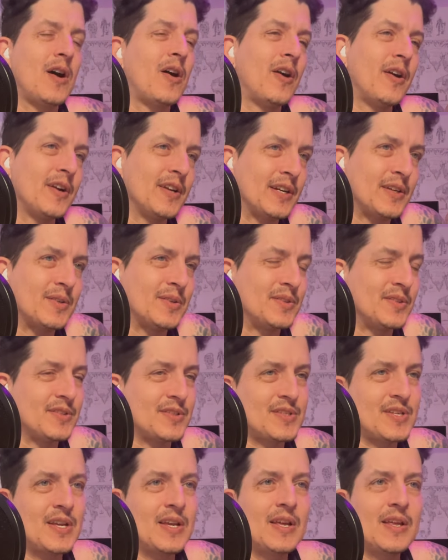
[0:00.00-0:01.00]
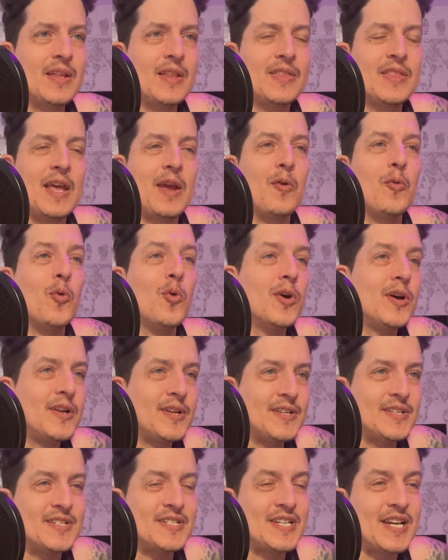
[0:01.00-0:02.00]
articles. They
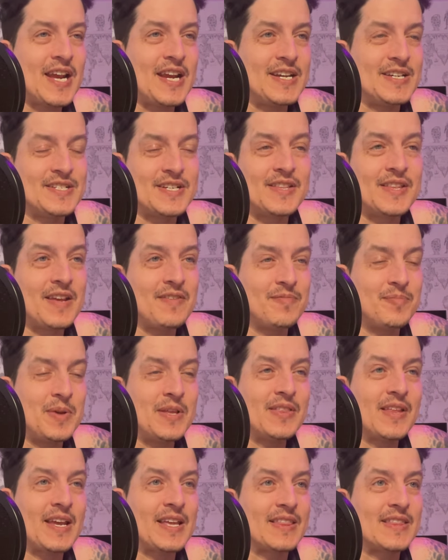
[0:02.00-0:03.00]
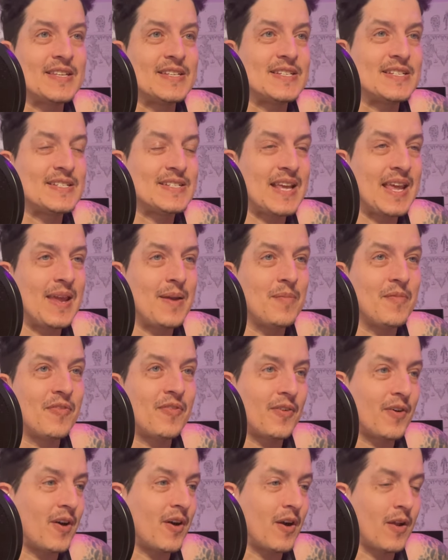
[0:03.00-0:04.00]
wouldn't change. And they've been like the same
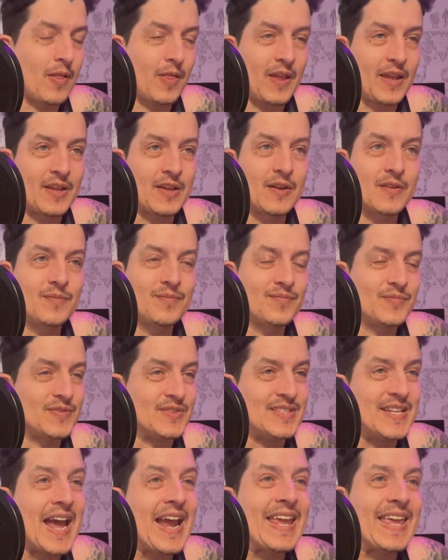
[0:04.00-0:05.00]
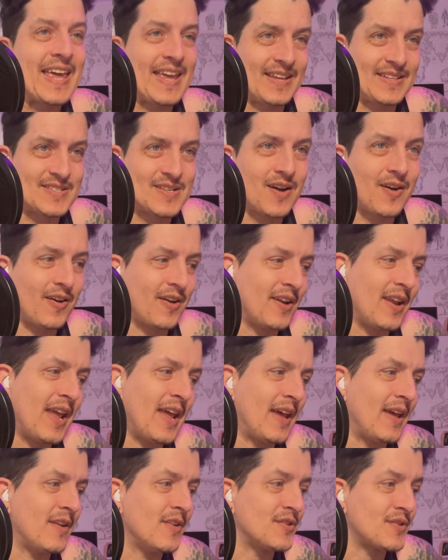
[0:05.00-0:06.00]
for like decades on
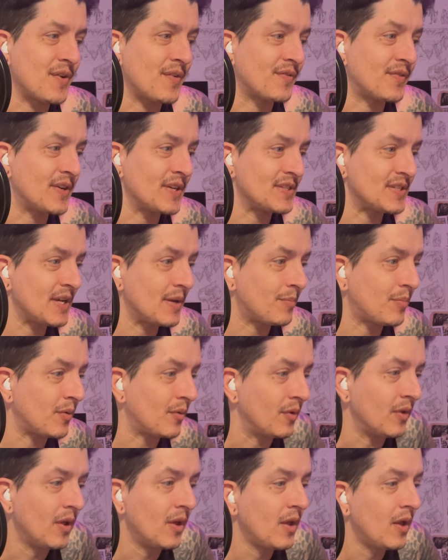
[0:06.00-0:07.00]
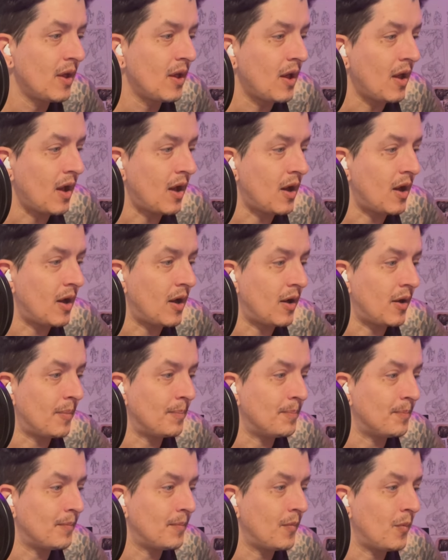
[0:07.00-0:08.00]
end. So, for example,
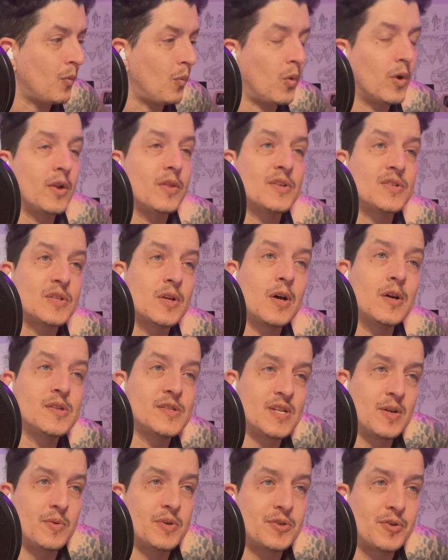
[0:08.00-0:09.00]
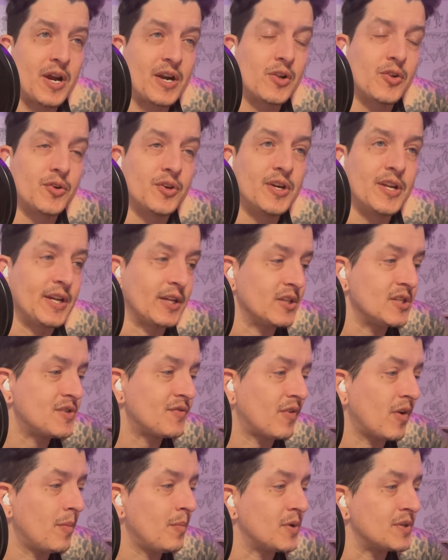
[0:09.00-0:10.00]
one of the songs they would try to learn English
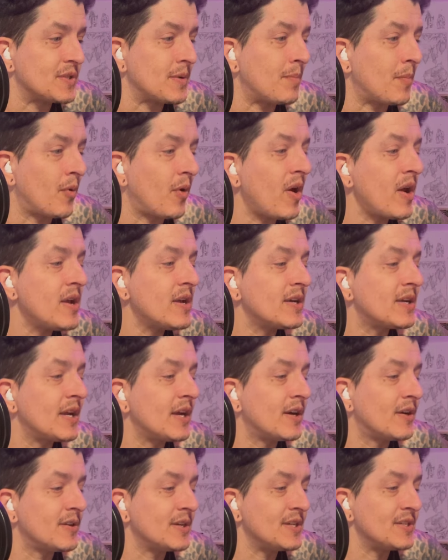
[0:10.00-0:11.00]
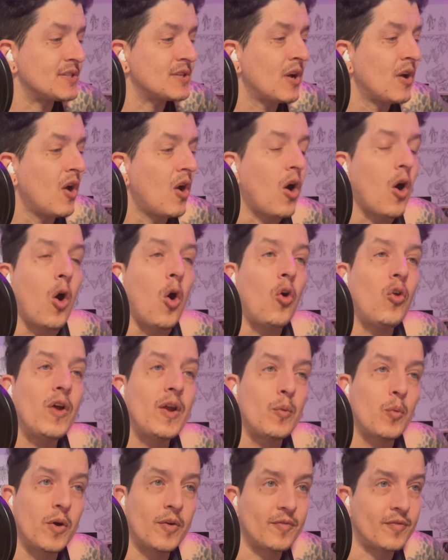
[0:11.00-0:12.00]
from was Mariah Carey's All I
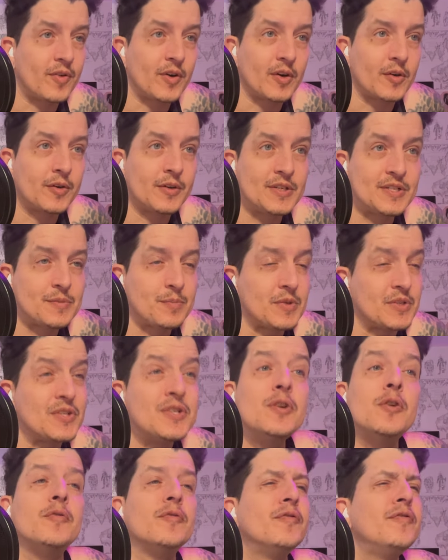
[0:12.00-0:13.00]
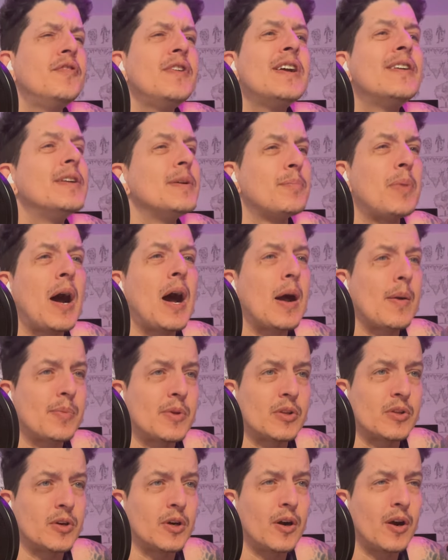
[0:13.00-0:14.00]
Want for Christmas. You know, very
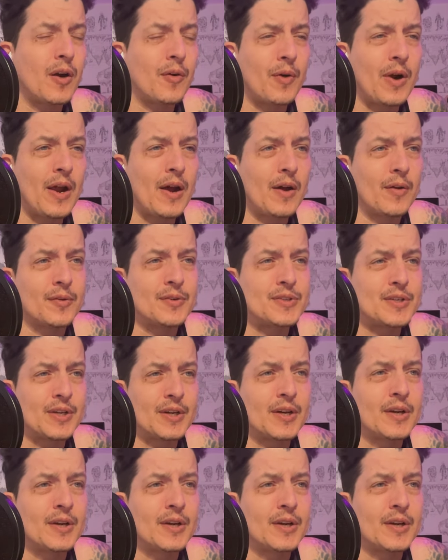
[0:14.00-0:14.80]
popular around